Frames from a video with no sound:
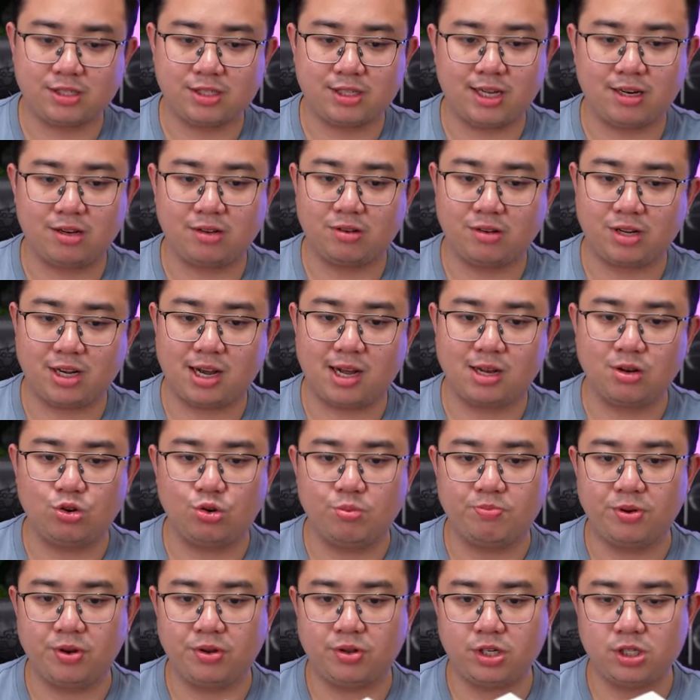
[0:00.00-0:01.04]
excited to cut
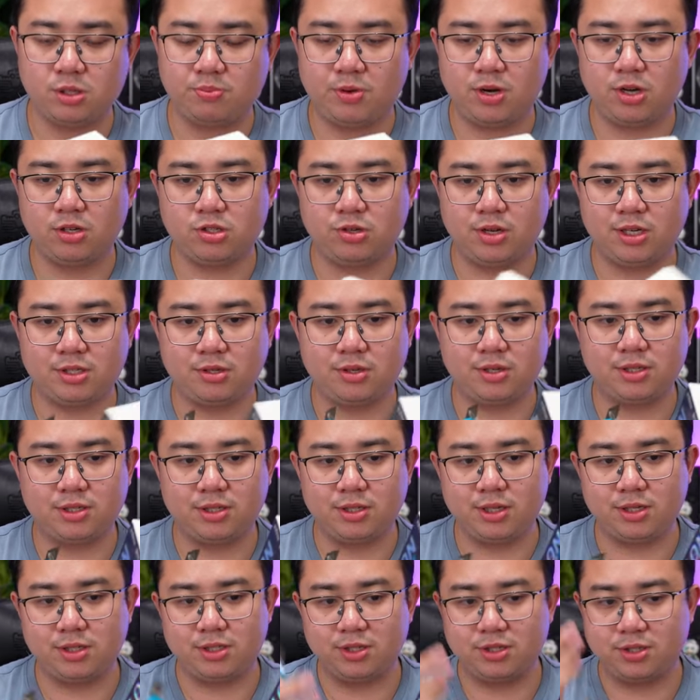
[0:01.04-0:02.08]
open this box. So as you can
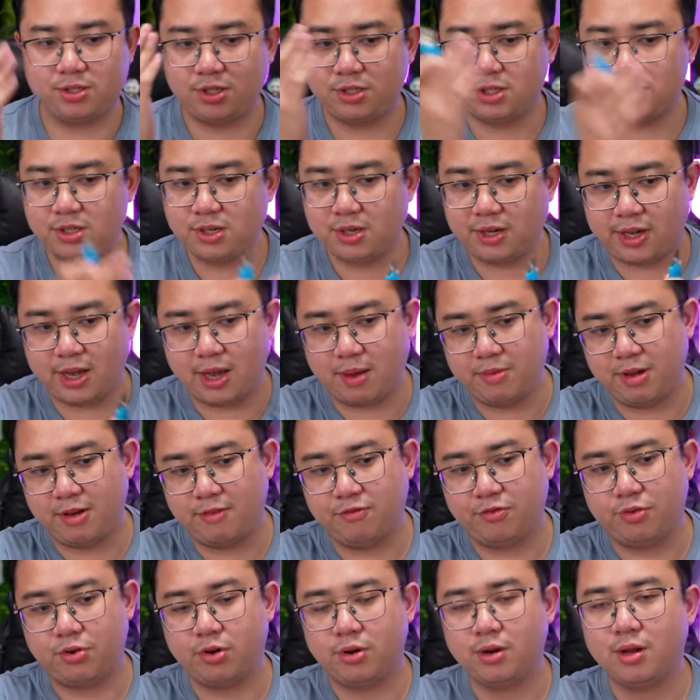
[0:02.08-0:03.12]
see, since this is a gaming
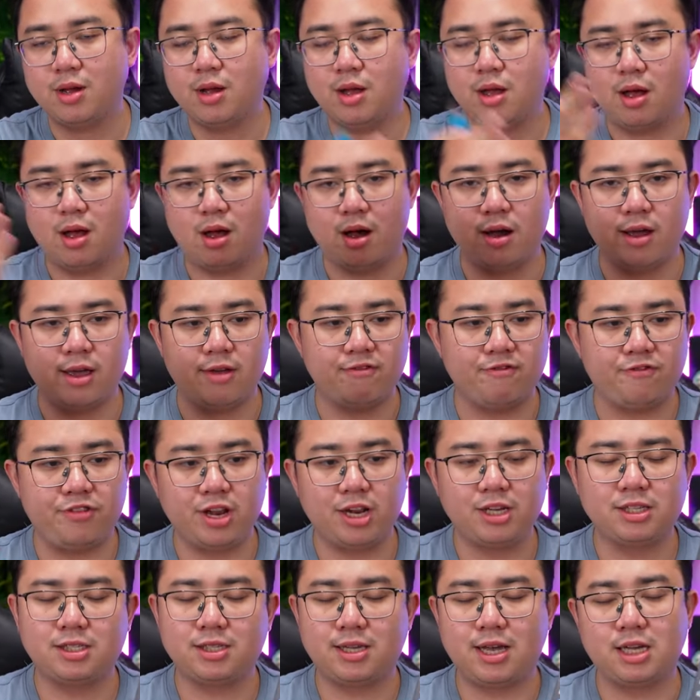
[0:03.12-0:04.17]
phone, uh,
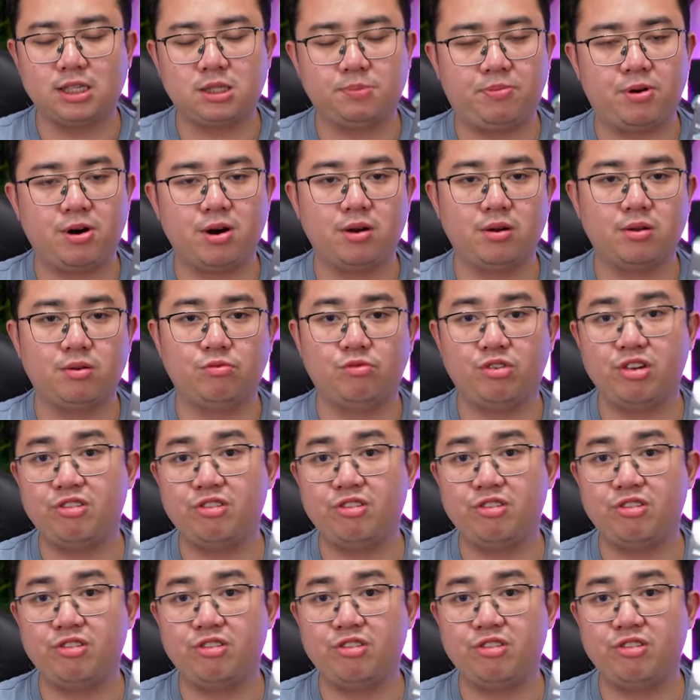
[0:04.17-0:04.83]
Infinix has partnered